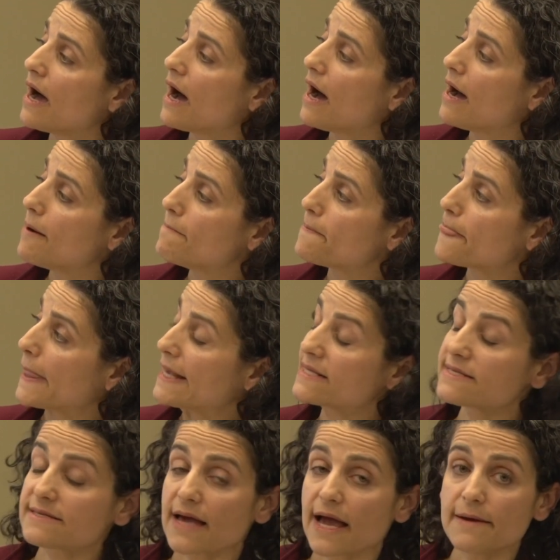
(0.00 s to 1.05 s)
In
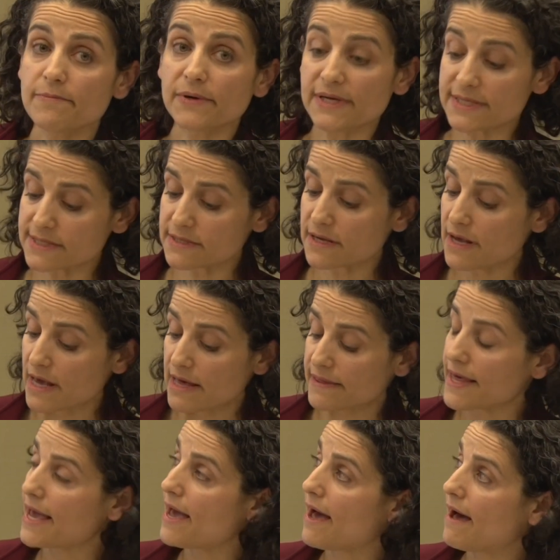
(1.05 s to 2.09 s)
Cyprus,
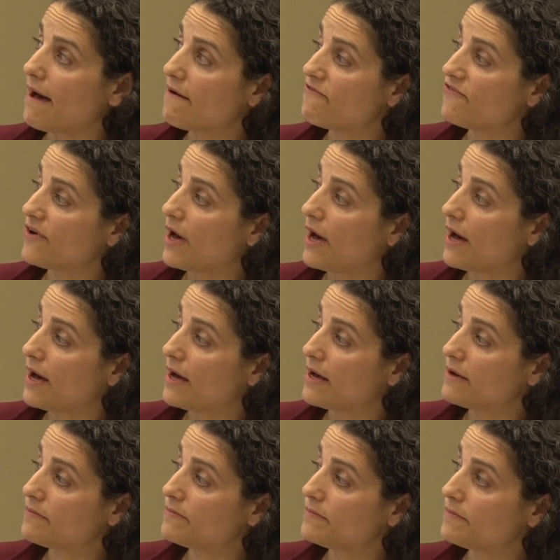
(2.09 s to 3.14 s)
they have,
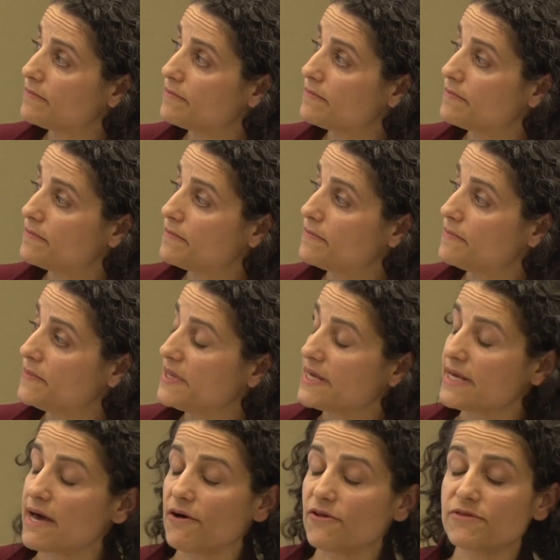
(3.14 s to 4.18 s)

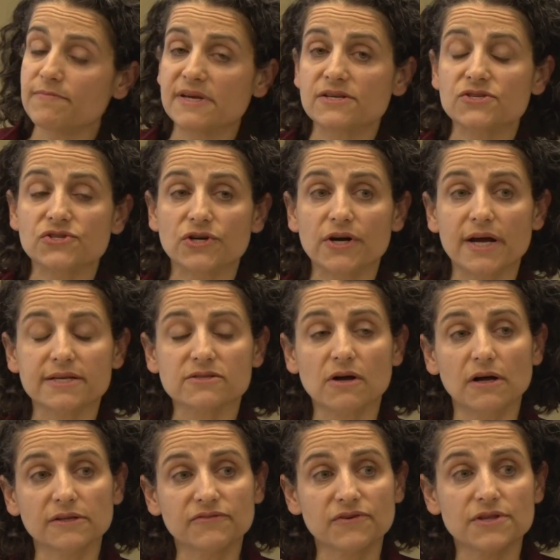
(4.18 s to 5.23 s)
the health minister has
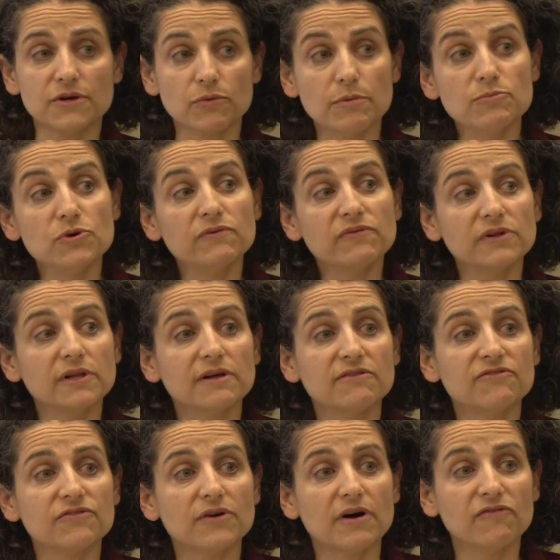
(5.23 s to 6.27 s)
called for the removal
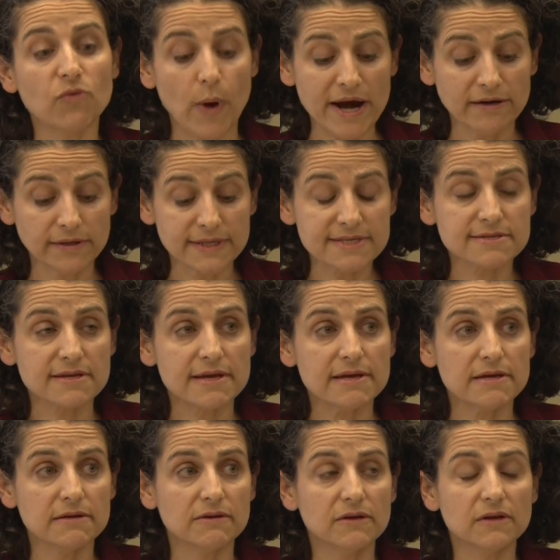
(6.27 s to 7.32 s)
of wireless
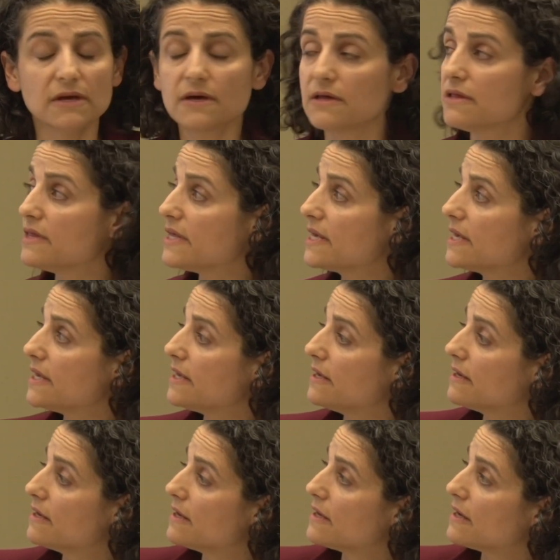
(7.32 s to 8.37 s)
in
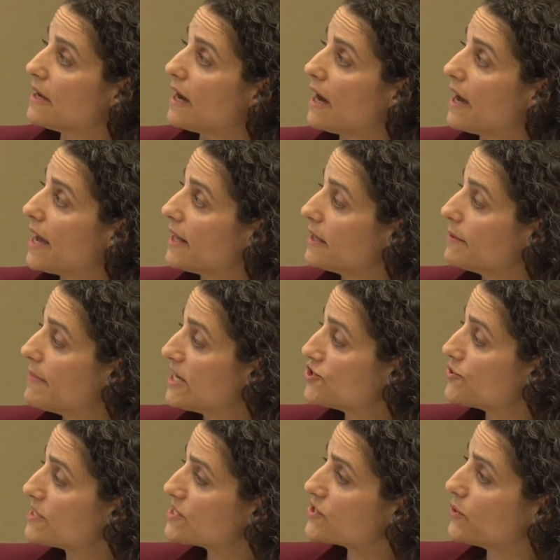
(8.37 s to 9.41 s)
the
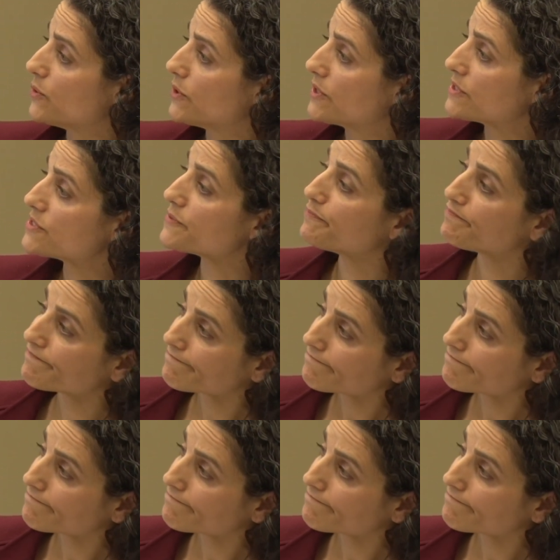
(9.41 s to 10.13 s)
elementary schools.